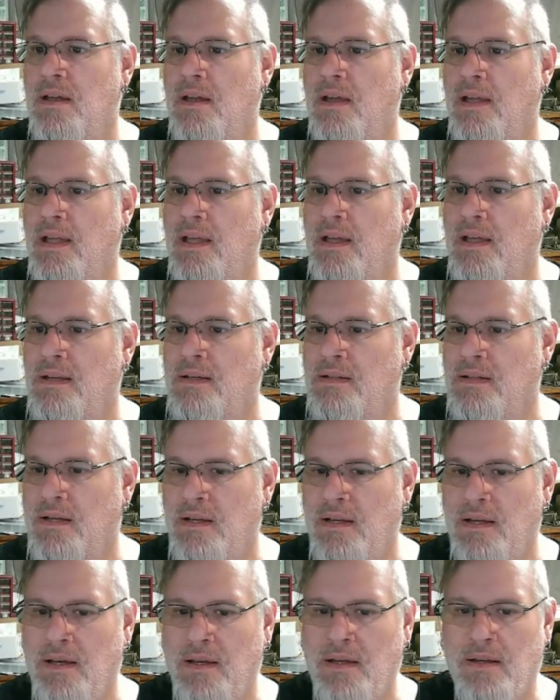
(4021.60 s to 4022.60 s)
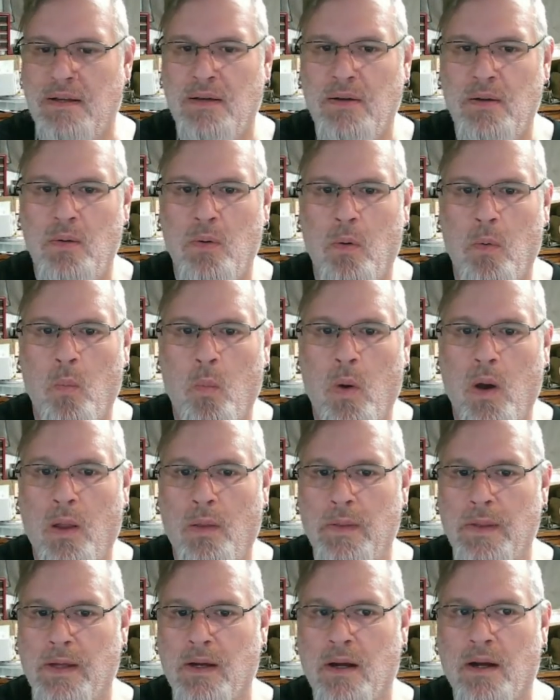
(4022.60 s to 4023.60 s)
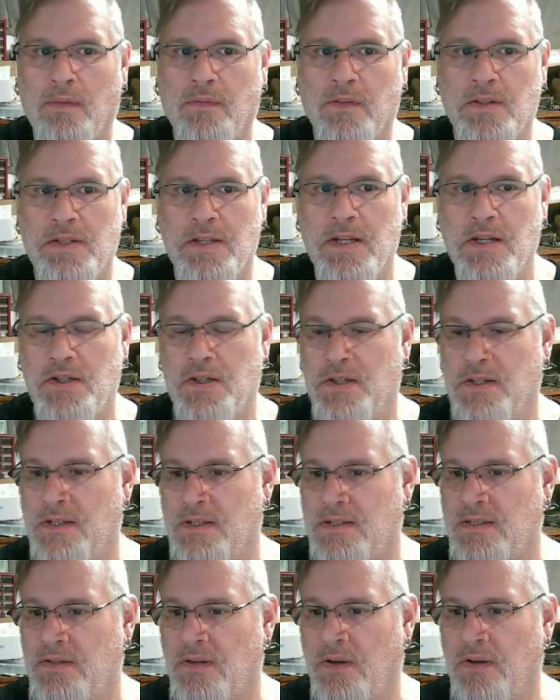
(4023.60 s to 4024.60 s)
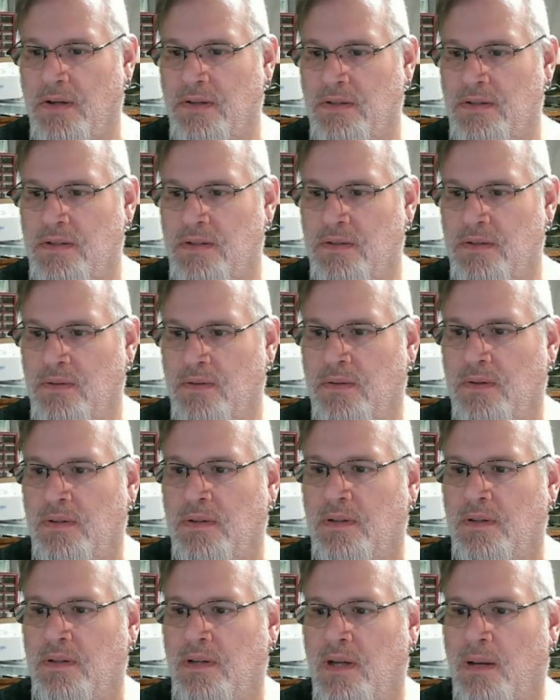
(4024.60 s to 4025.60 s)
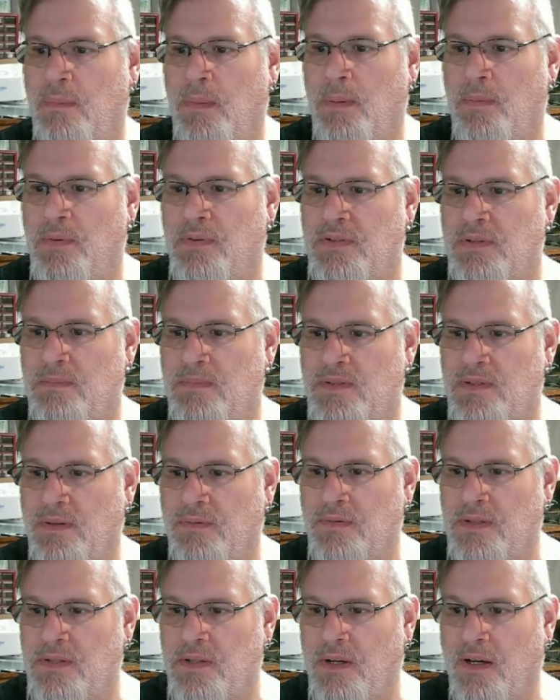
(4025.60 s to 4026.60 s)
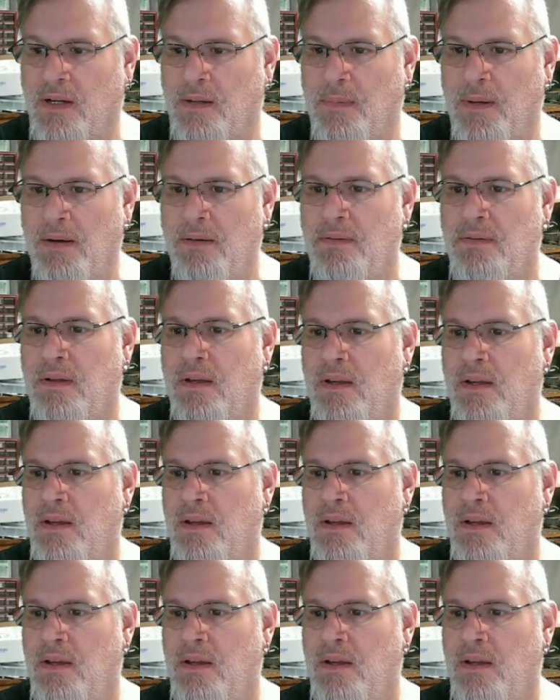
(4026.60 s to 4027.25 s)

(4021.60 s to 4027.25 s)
And while the conversation is starting to come up with some stuff to talk about,